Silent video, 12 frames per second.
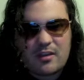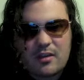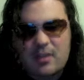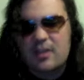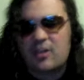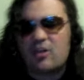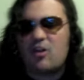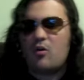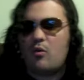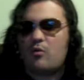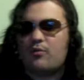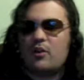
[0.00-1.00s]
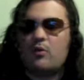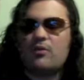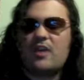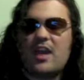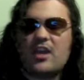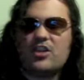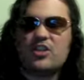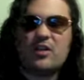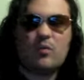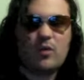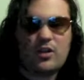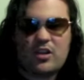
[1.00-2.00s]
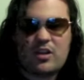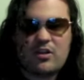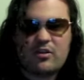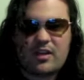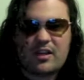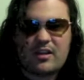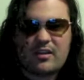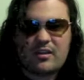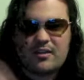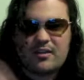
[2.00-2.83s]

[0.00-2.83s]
you know, the location, what year it is,